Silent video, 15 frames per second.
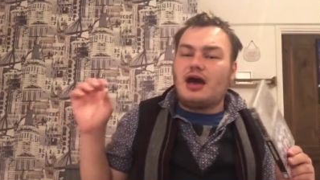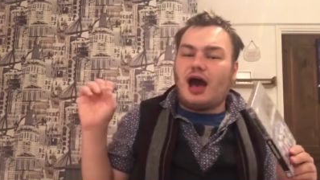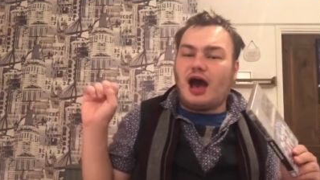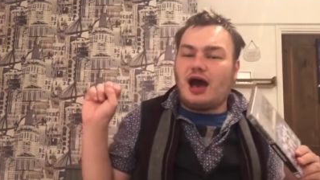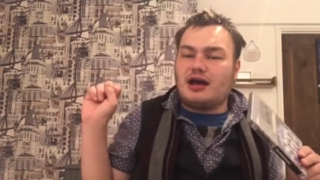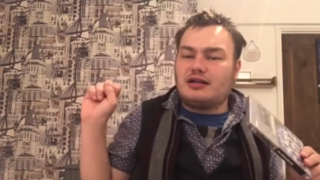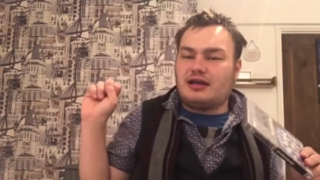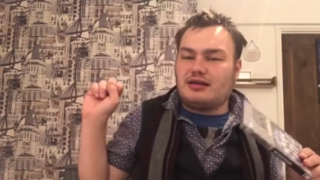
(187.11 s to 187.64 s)

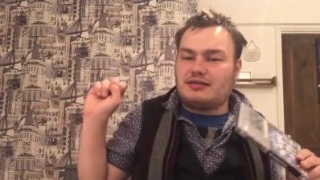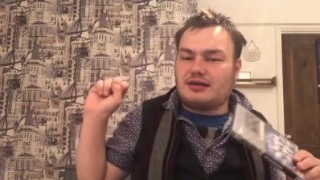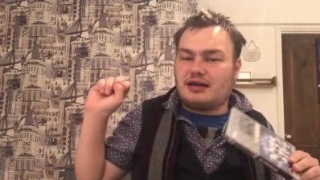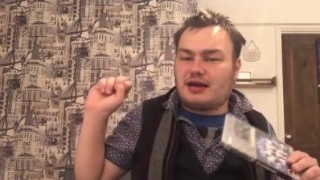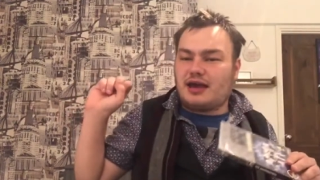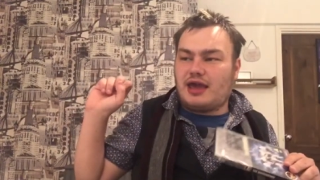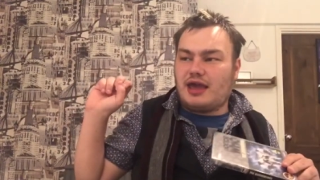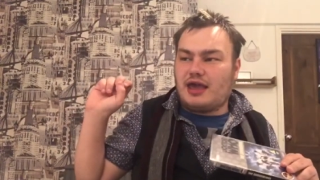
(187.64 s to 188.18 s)
And there's like
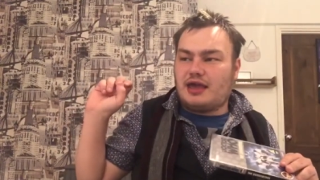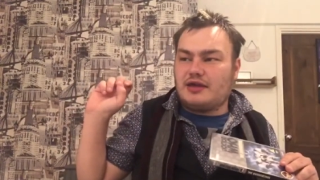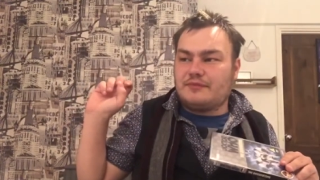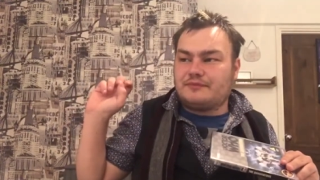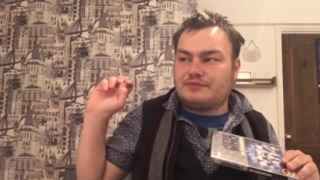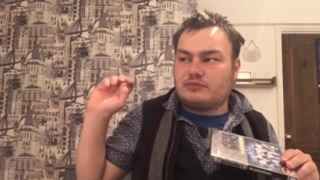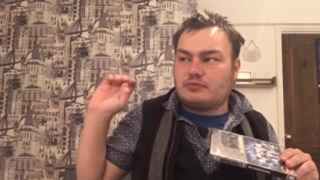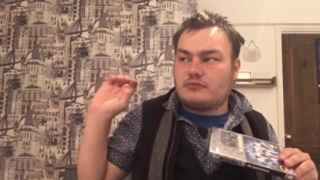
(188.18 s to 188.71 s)
a
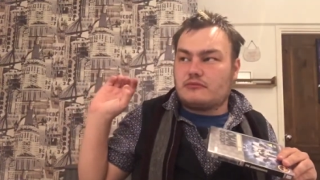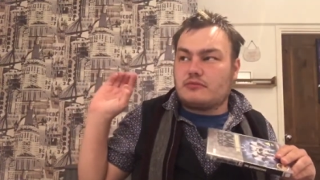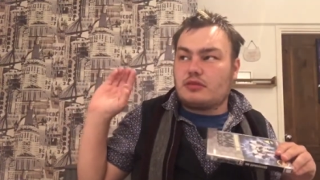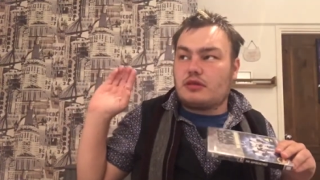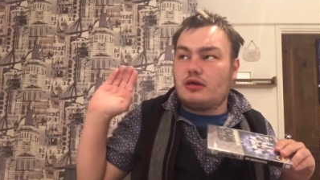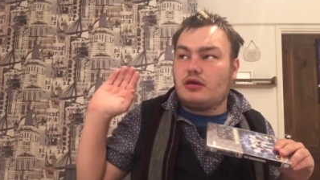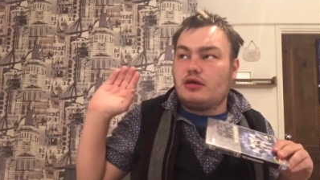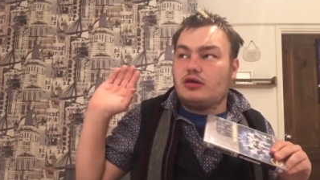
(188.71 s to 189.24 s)

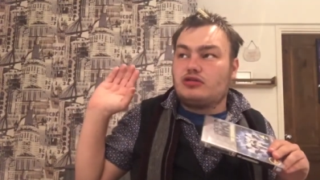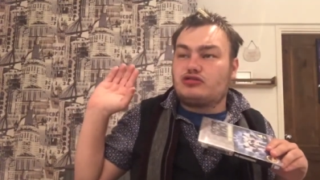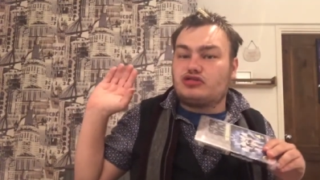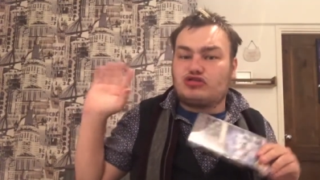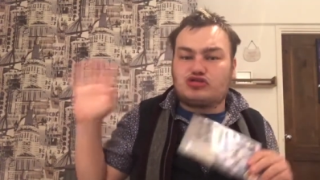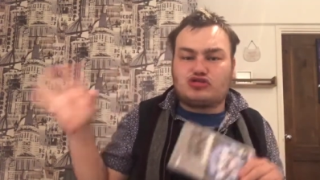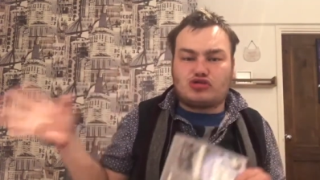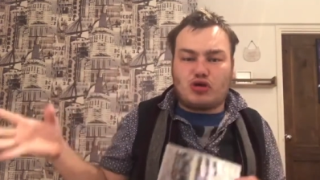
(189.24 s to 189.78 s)

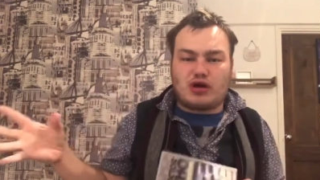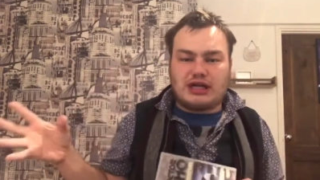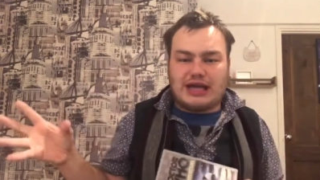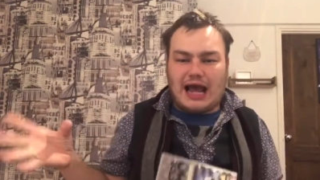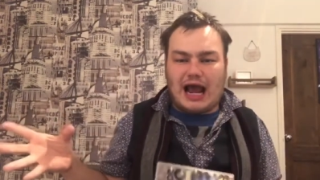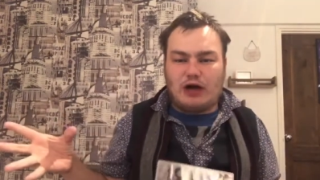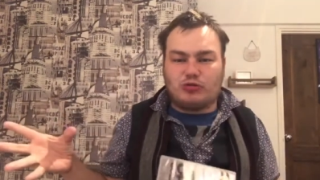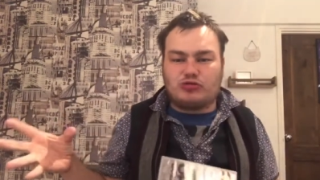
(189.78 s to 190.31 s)
destroyed
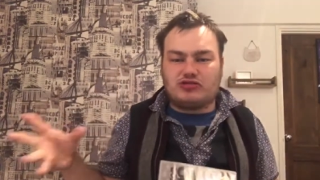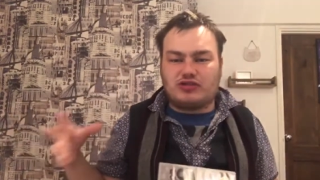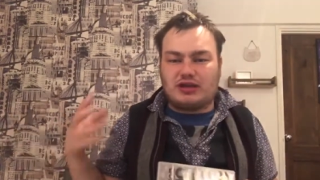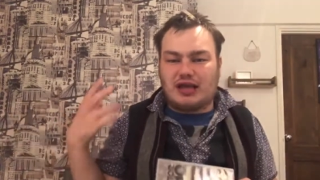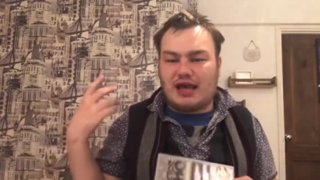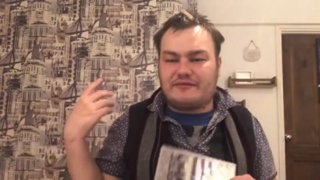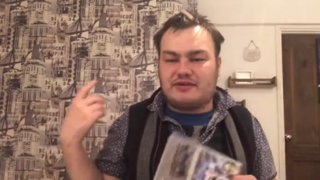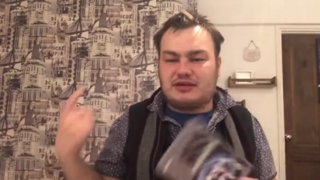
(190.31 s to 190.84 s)
house, and they
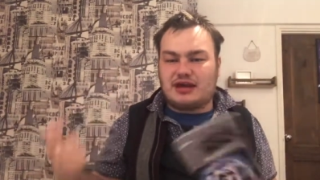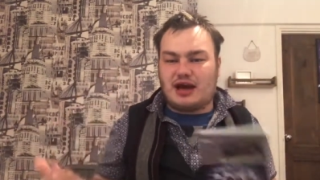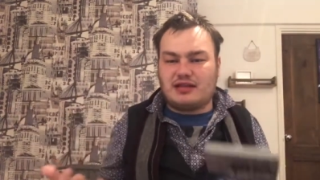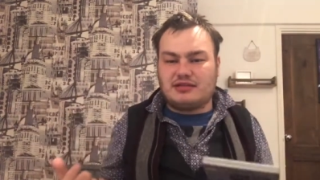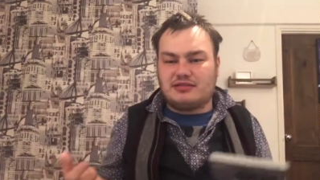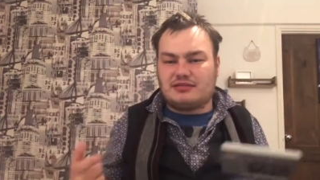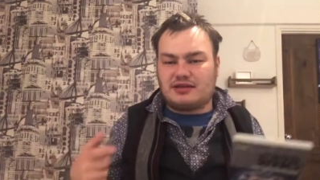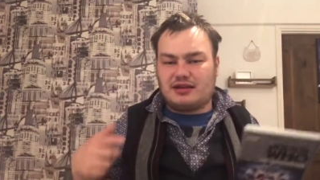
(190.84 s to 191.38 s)
have
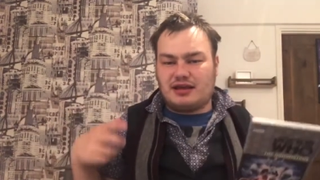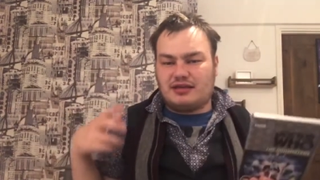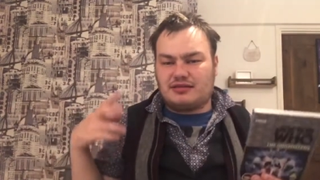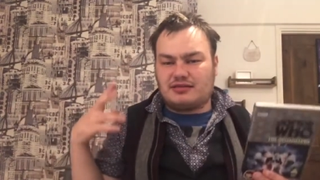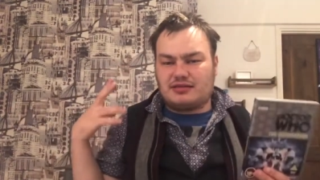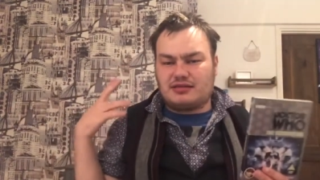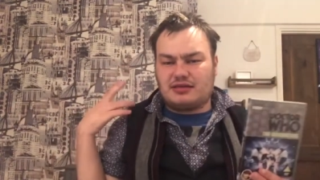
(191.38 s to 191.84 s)
guns, and there's